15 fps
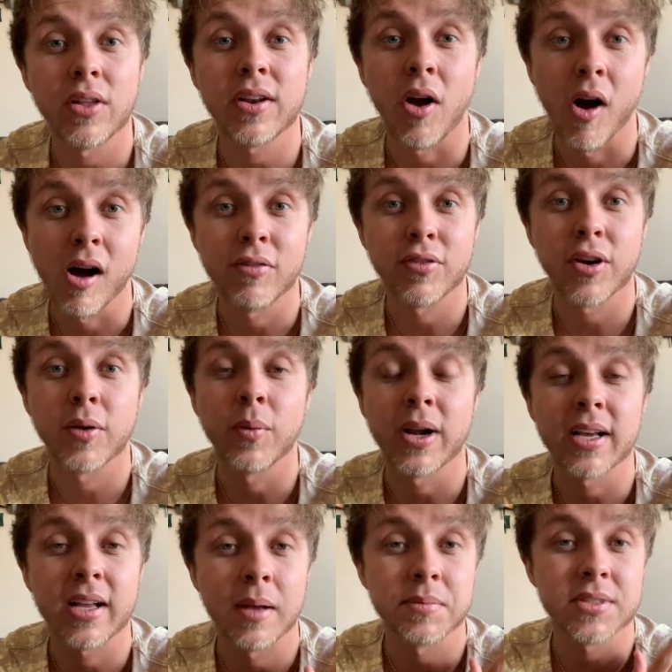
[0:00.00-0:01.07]
offer when it
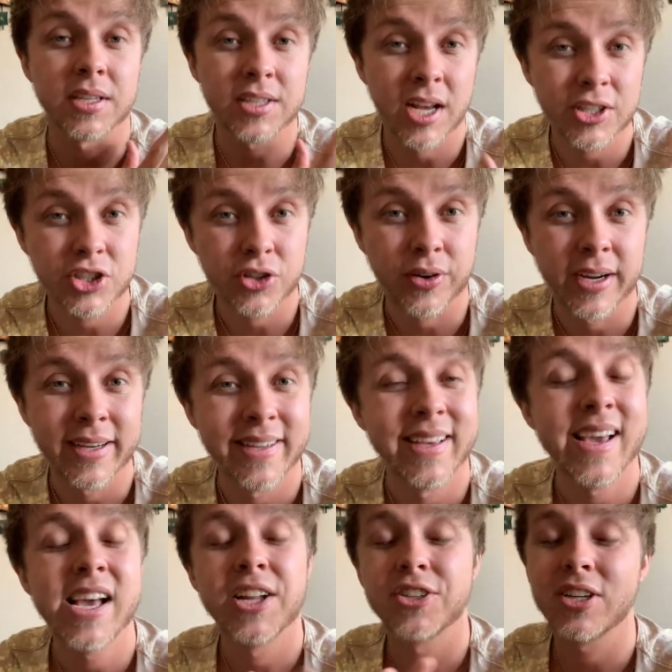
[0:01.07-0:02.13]
comes to touchscreen,
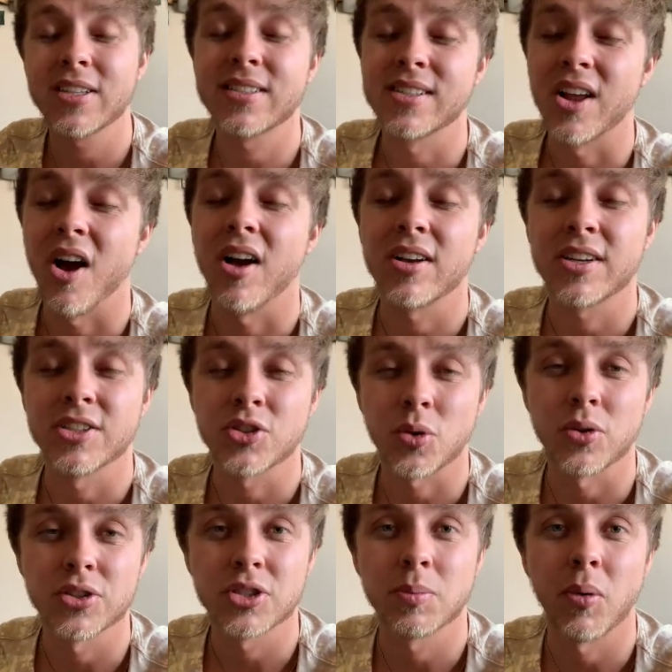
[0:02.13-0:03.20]
just not controller
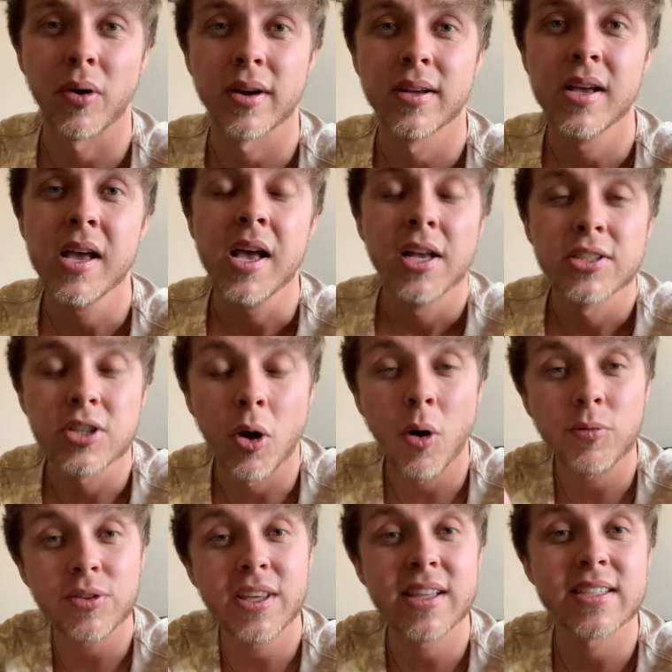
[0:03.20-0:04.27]
support. So
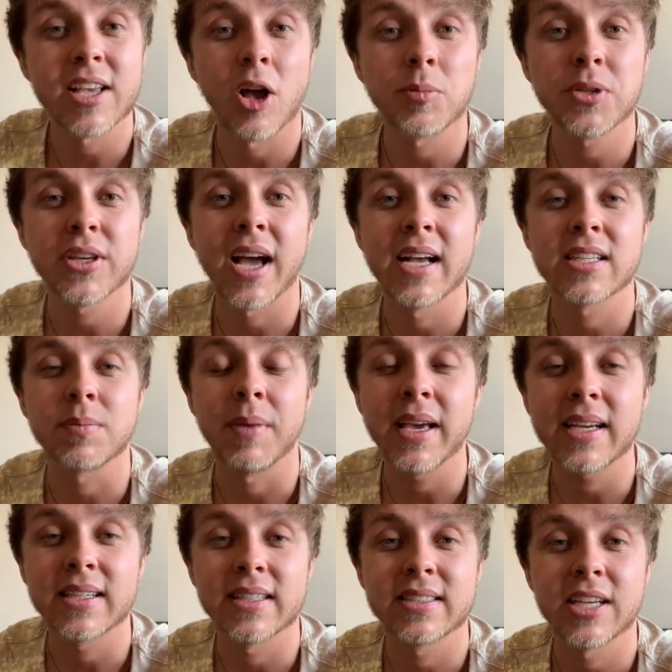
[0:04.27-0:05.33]
hopefully this helped you guys make a
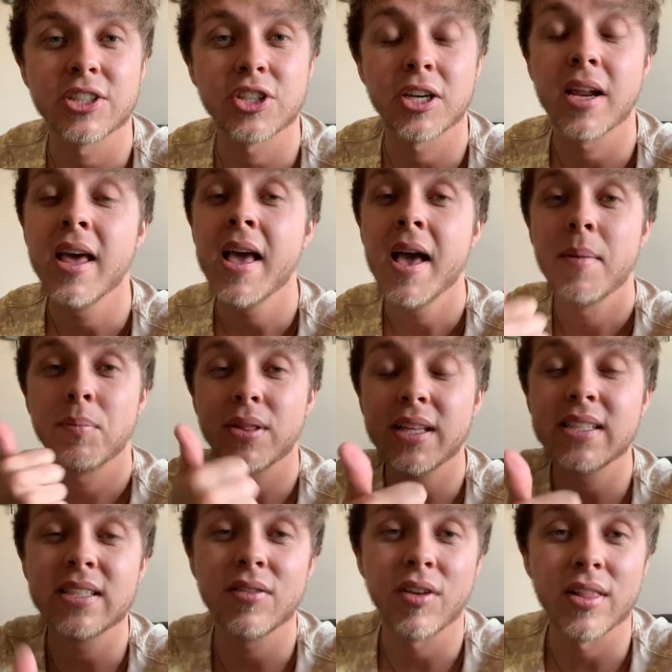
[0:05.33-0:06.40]
decision. Please
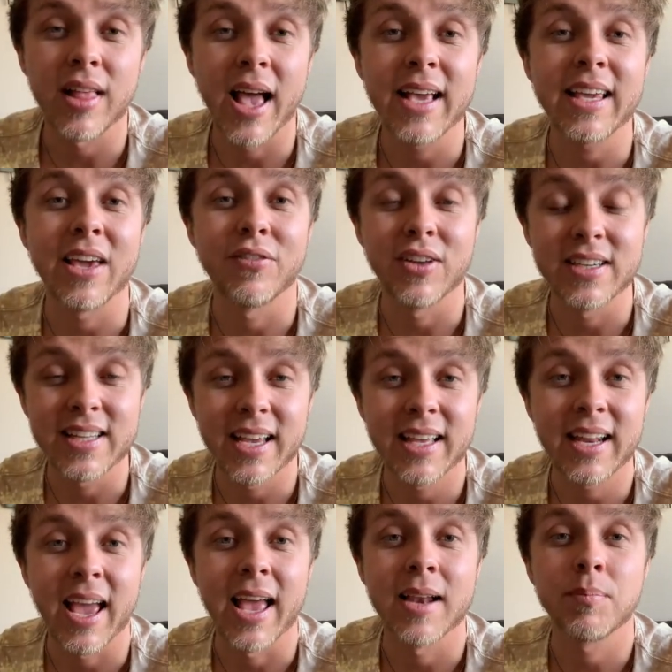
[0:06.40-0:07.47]
leave a like if it did,
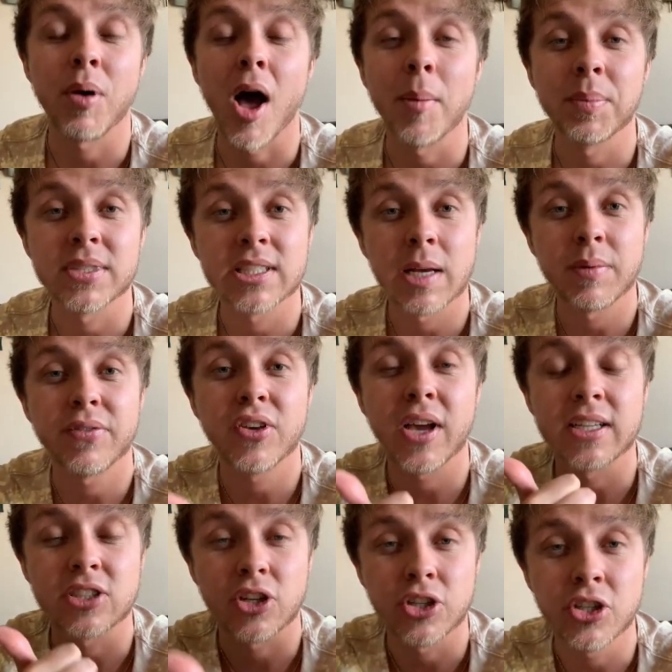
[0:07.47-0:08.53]
and pop a sub if you guys
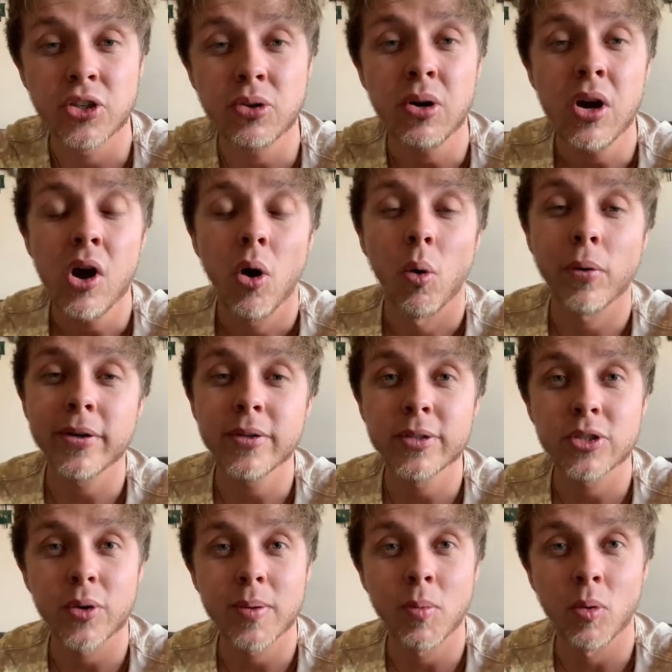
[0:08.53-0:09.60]
are new or you
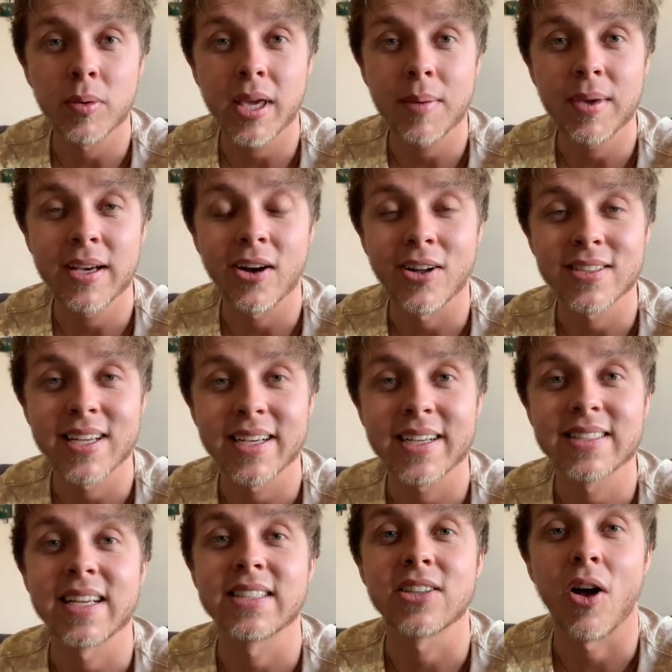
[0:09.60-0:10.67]
enjoy mobile gaming content, because
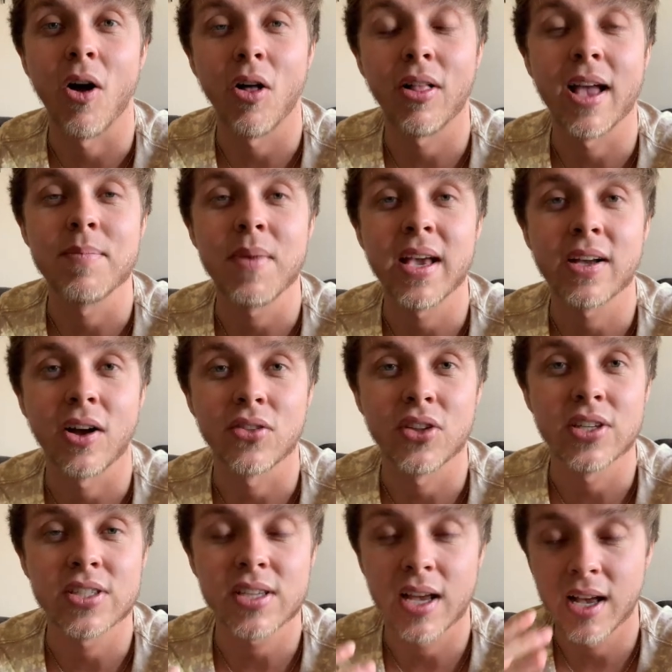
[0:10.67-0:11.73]
that's all I make on
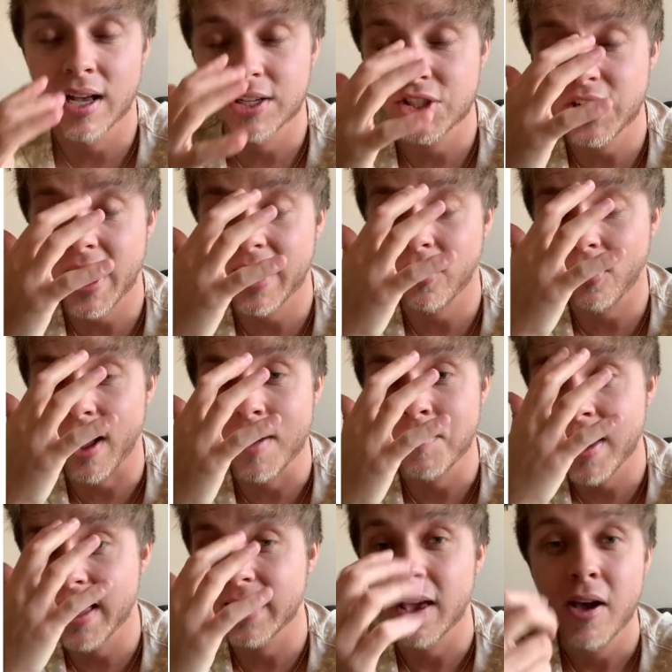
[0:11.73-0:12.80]
this channel. I
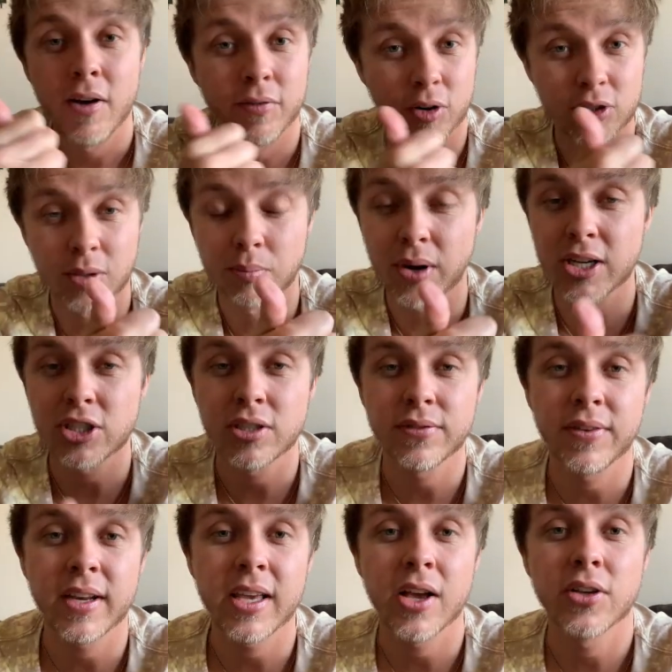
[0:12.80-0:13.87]
make first impressions
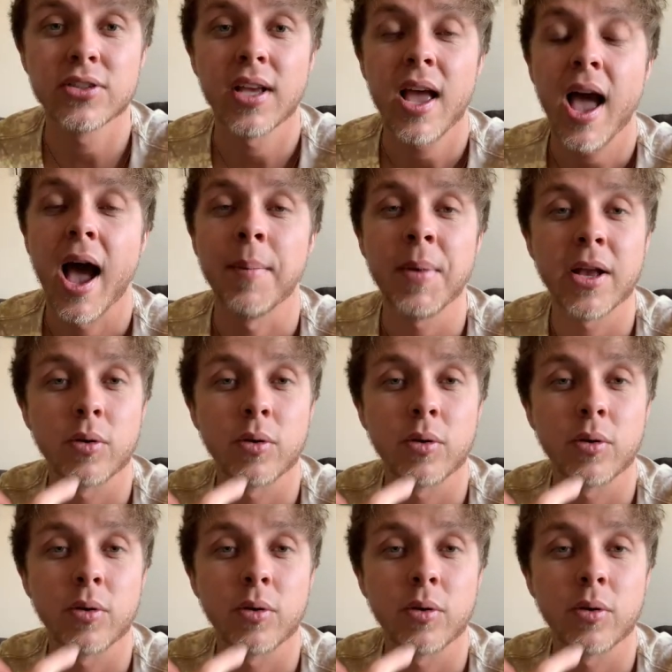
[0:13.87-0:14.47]
videos, I make